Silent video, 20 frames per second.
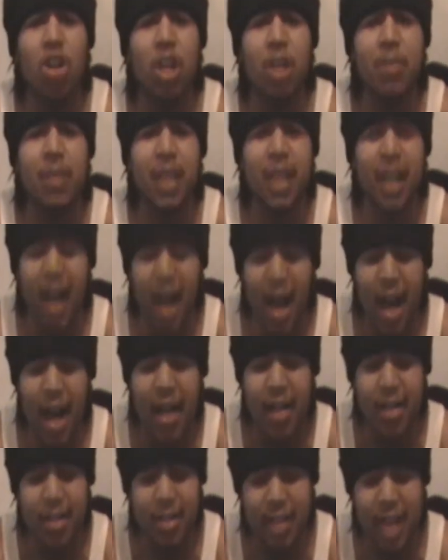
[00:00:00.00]
you know what I'm saying? A
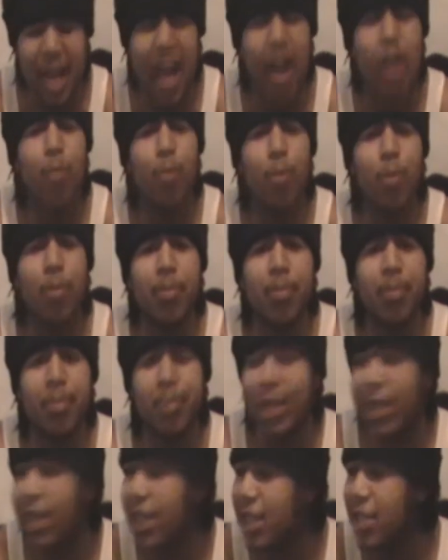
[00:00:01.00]
hot album.
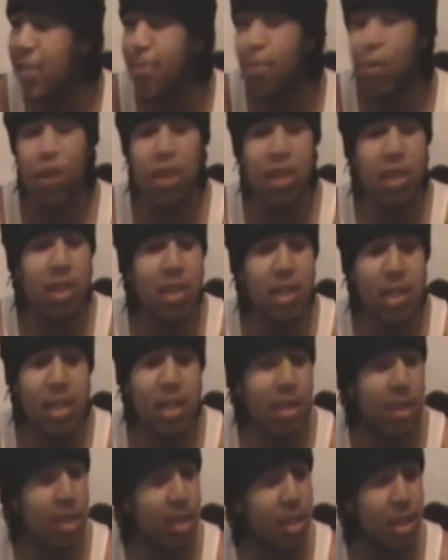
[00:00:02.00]
And these boys is
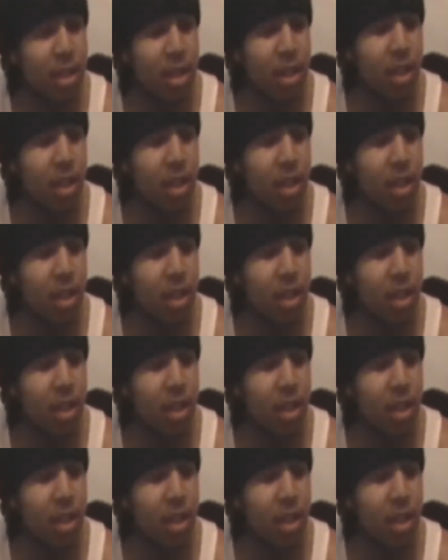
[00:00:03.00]
just